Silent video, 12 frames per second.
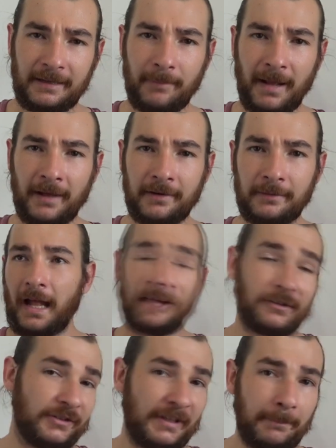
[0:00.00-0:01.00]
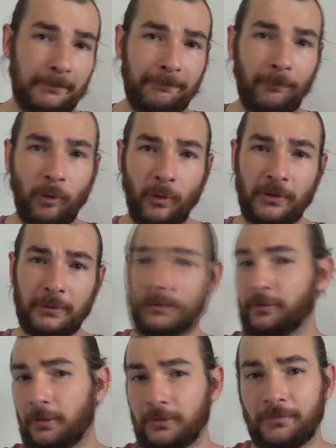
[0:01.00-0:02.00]
about it, as I said before, there
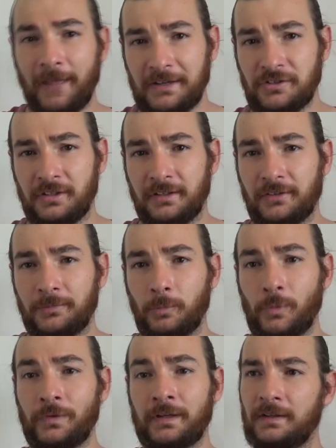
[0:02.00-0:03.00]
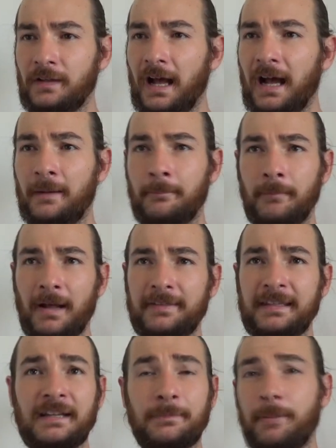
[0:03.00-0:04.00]
is lots of action in this movie. Um, I
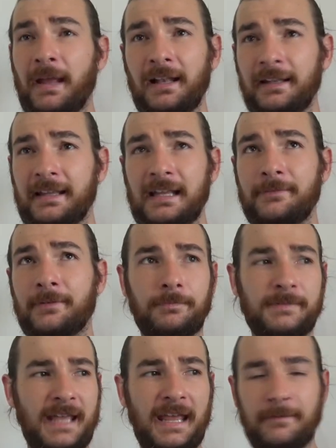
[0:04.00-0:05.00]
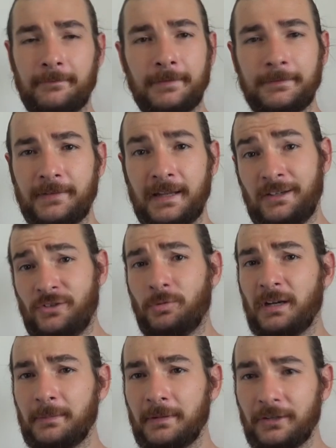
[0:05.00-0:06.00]
think barely even 10, 15,
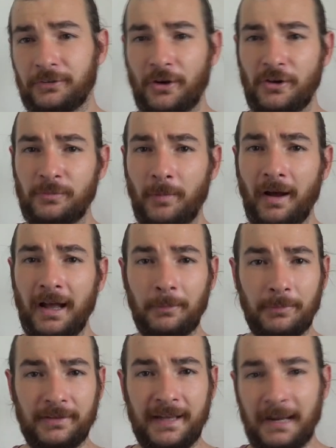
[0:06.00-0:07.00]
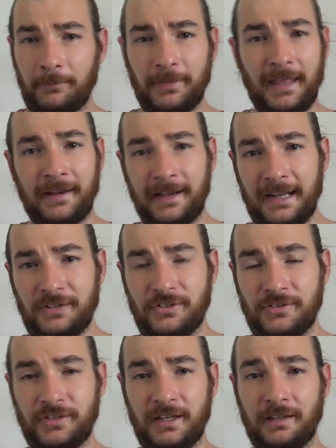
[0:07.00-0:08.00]
20 minutes goes by with an without an
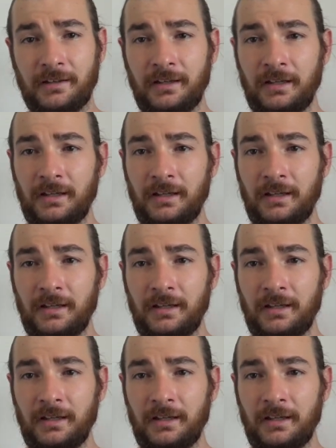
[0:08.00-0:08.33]
action scene.